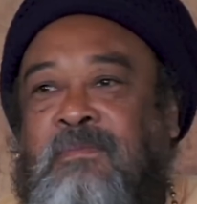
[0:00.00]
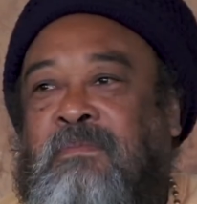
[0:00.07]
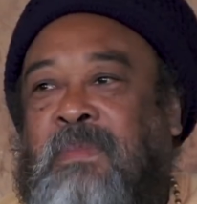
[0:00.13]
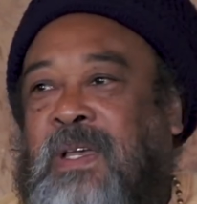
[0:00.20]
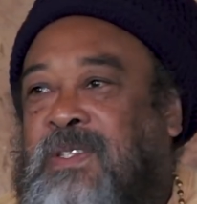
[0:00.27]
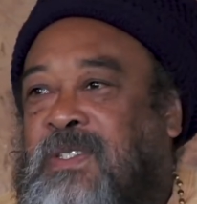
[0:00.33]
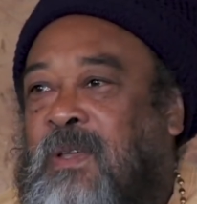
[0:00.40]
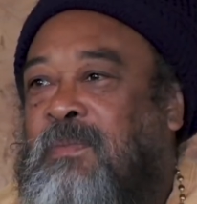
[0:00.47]

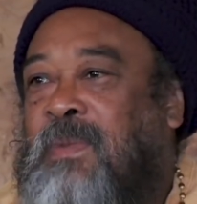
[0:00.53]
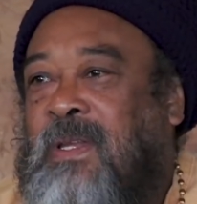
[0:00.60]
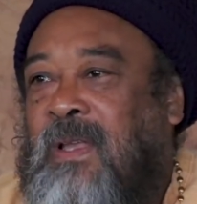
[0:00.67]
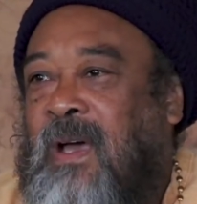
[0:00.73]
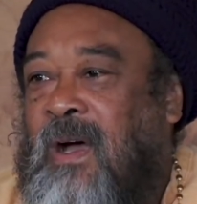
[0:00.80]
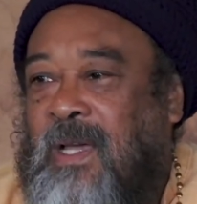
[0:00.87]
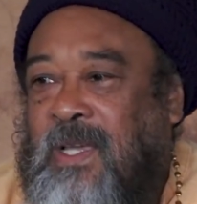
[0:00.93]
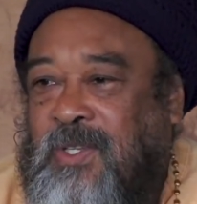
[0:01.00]
must have been
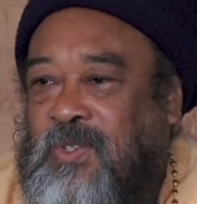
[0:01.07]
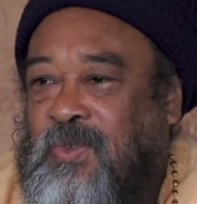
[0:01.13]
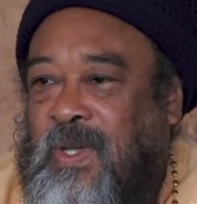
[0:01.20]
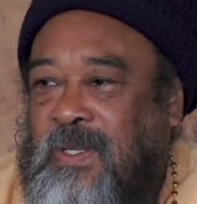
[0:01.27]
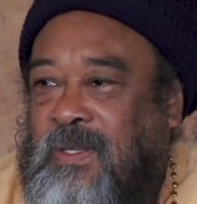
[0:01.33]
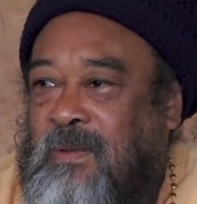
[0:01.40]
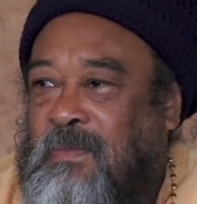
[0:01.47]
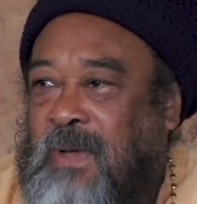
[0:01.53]

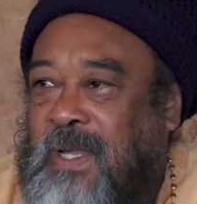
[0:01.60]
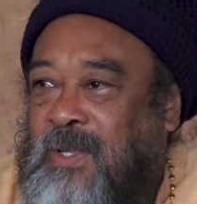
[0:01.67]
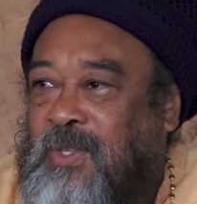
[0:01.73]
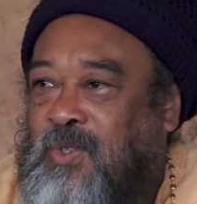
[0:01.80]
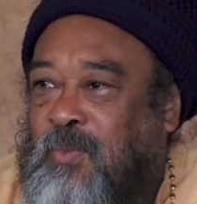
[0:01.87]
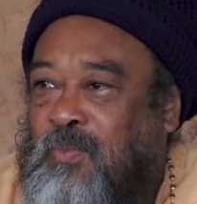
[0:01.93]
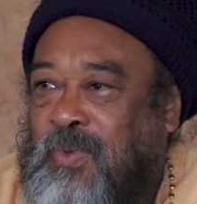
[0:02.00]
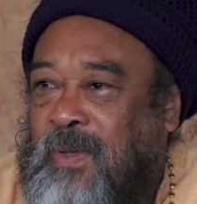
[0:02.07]
orchestrated by the
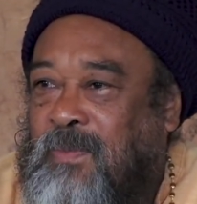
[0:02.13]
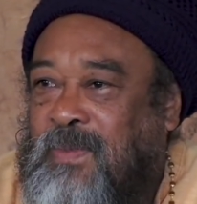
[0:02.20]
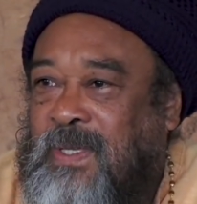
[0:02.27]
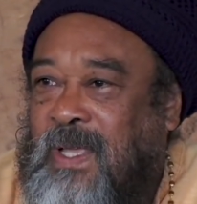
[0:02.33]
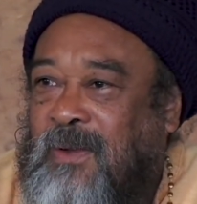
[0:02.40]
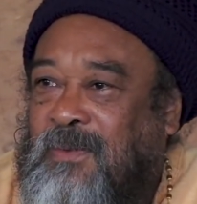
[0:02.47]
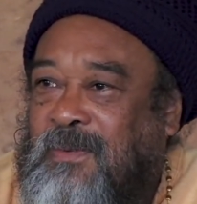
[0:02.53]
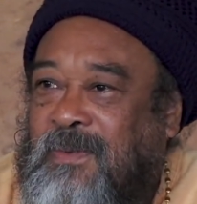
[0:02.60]
Supreme
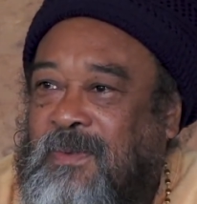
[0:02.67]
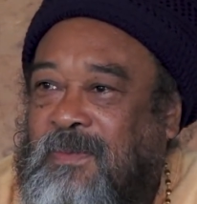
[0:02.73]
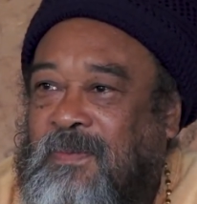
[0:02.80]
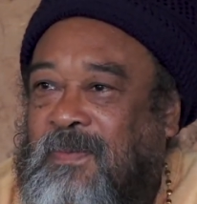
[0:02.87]
Self.